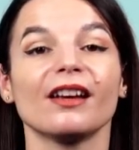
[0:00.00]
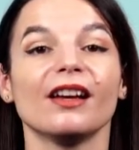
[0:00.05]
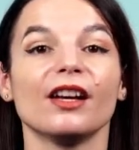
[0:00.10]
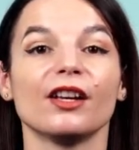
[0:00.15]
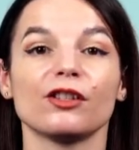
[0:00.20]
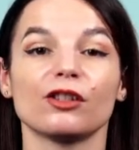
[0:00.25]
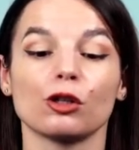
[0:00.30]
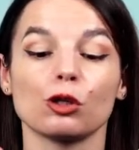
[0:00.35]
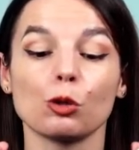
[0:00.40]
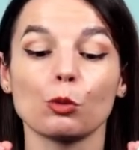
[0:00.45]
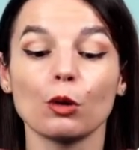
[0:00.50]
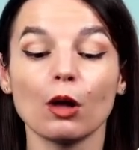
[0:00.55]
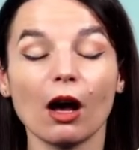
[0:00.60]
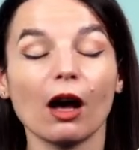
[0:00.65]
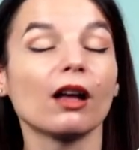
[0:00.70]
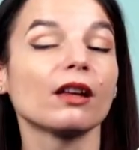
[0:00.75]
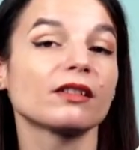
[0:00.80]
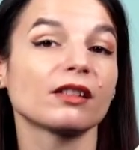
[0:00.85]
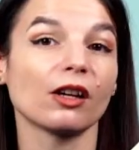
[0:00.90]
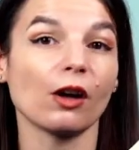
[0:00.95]
So you will
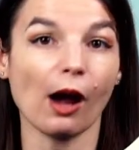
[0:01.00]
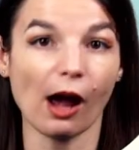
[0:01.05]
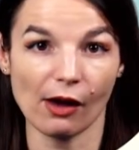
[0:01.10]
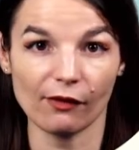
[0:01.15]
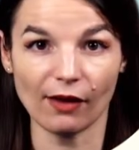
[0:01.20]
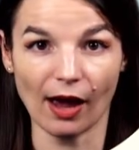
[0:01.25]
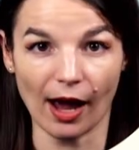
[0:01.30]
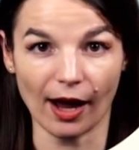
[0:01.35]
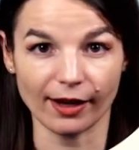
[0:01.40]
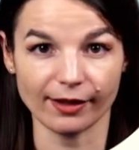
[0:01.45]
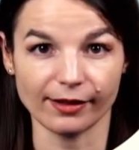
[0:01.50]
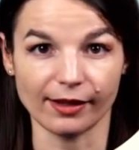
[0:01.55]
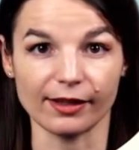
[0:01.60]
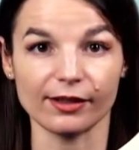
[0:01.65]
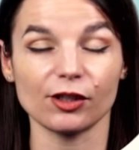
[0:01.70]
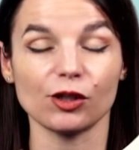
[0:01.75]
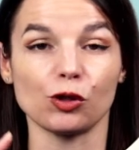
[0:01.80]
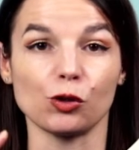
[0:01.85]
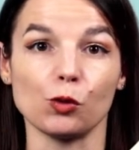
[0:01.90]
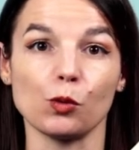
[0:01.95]
also have access
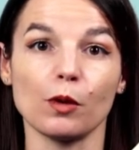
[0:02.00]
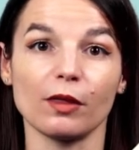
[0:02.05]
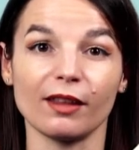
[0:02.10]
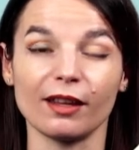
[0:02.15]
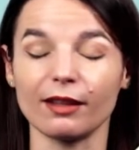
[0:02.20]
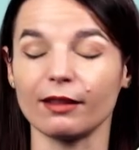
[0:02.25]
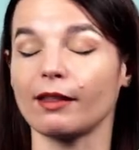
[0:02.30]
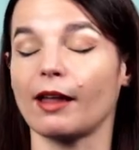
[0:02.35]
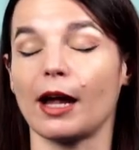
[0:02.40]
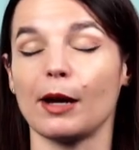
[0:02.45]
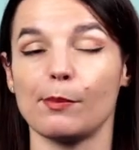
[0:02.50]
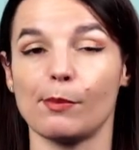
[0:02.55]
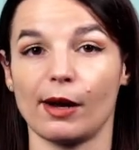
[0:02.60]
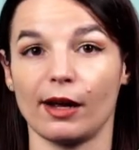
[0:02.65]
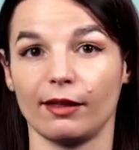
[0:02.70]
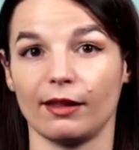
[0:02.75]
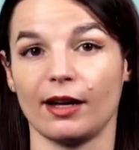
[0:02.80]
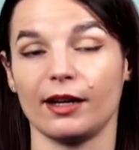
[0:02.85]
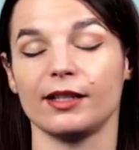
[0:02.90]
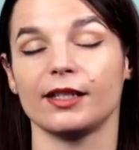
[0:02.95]
to the
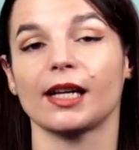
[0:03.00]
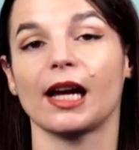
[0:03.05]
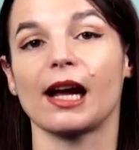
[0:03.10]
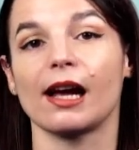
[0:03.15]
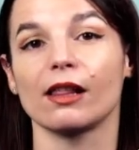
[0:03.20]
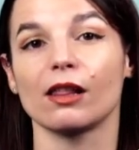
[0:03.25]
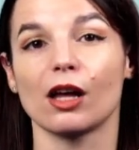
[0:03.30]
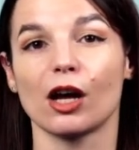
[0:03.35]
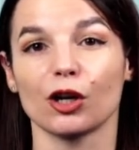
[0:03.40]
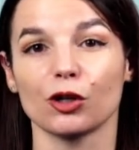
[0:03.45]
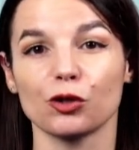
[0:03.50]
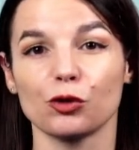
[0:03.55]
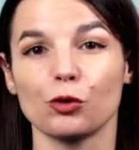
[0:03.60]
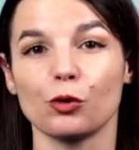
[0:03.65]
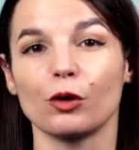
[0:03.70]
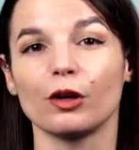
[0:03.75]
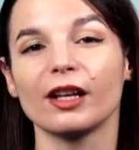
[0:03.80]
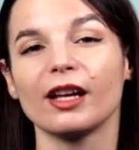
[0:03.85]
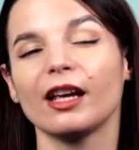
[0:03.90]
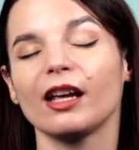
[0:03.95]
line-by-line dialogue tool
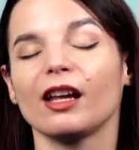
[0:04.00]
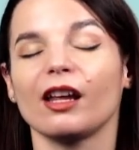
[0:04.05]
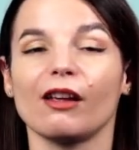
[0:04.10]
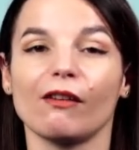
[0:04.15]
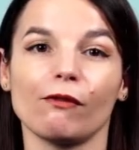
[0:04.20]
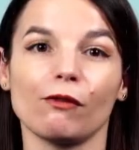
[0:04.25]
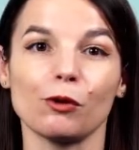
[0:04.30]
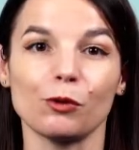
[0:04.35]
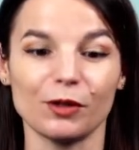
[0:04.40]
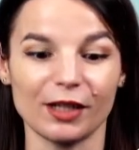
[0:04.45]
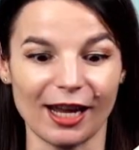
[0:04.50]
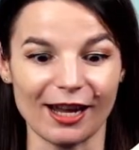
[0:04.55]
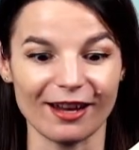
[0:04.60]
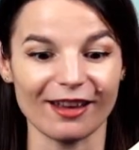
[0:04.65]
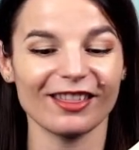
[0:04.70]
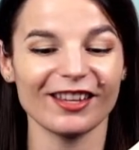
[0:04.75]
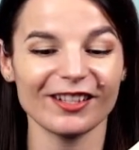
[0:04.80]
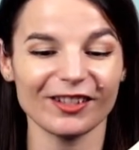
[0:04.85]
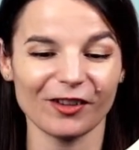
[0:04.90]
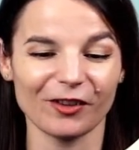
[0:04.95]
if you take
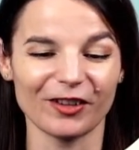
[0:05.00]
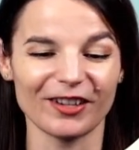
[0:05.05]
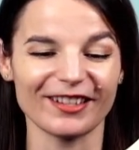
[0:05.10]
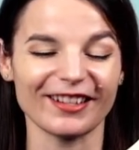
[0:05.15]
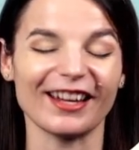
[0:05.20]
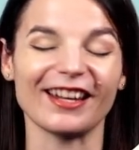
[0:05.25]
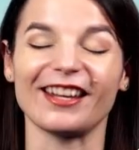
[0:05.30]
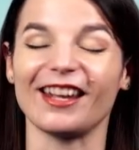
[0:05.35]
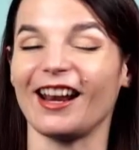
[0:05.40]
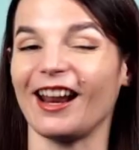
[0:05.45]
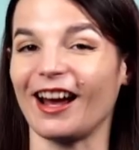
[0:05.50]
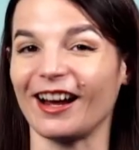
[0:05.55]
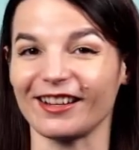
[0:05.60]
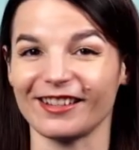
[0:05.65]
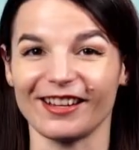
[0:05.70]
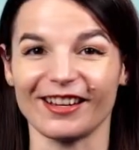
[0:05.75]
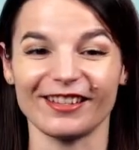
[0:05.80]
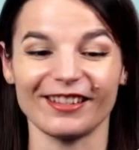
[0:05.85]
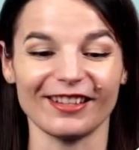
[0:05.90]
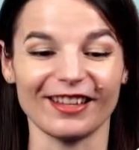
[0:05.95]
this course and get
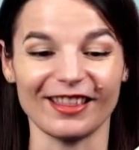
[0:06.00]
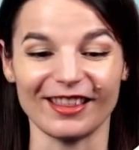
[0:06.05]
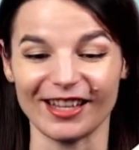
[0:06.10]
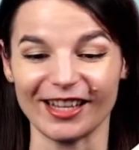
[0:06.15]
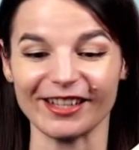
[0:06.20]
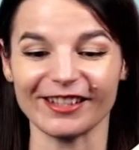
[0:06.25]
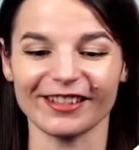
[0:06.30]
access to these